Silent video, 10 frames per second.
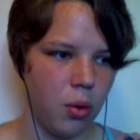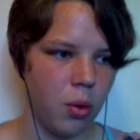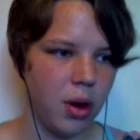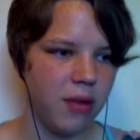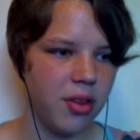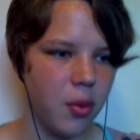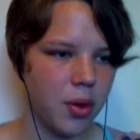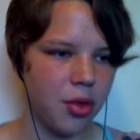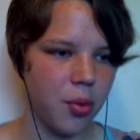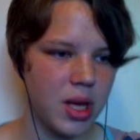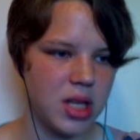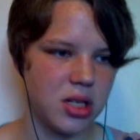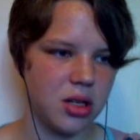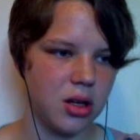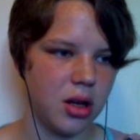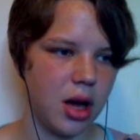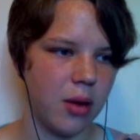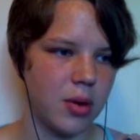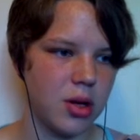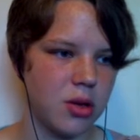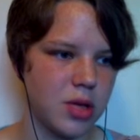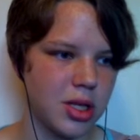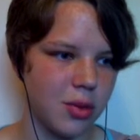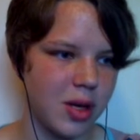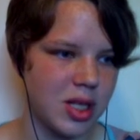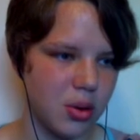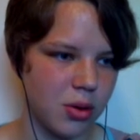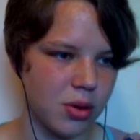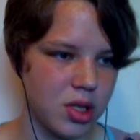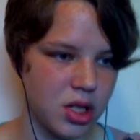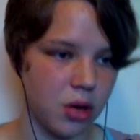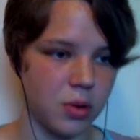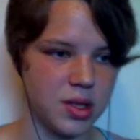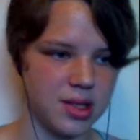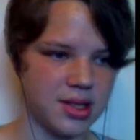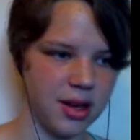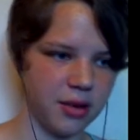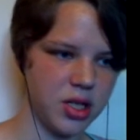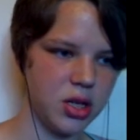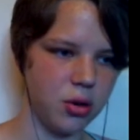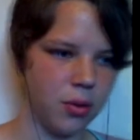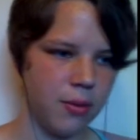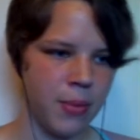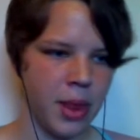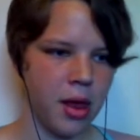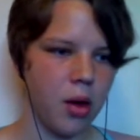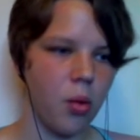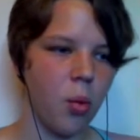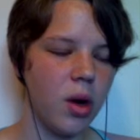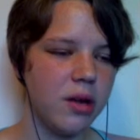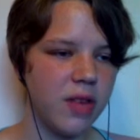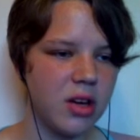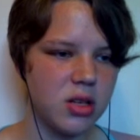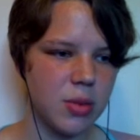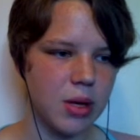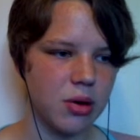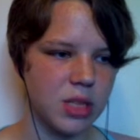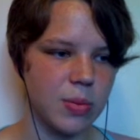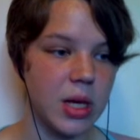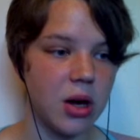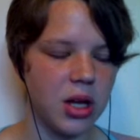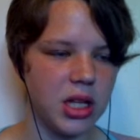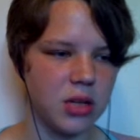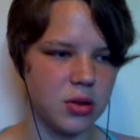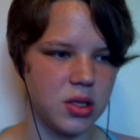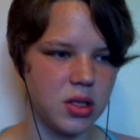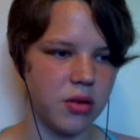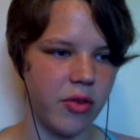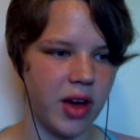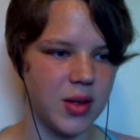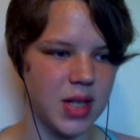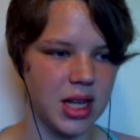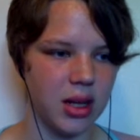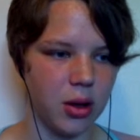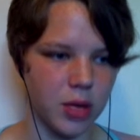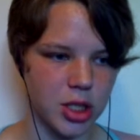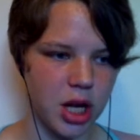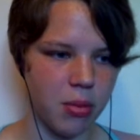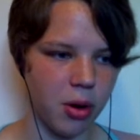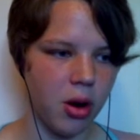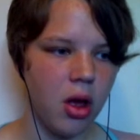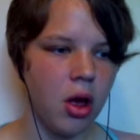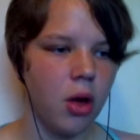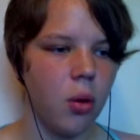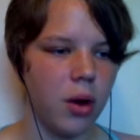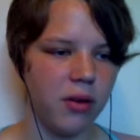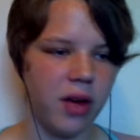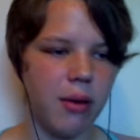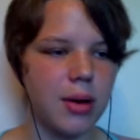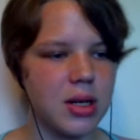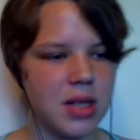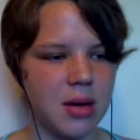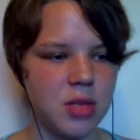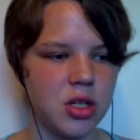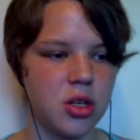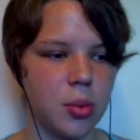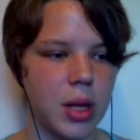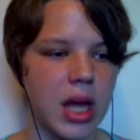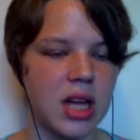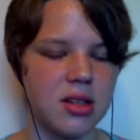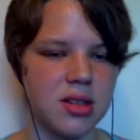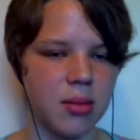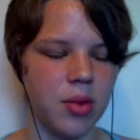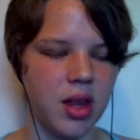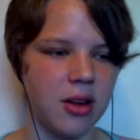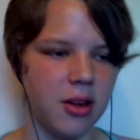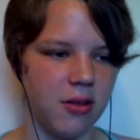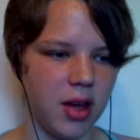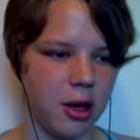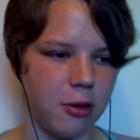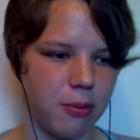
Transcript: What if I were to use 3 stones instead of 2? What if I use minerals beyond those found in the lower chamber? What if I were to attempt to duplicate something living?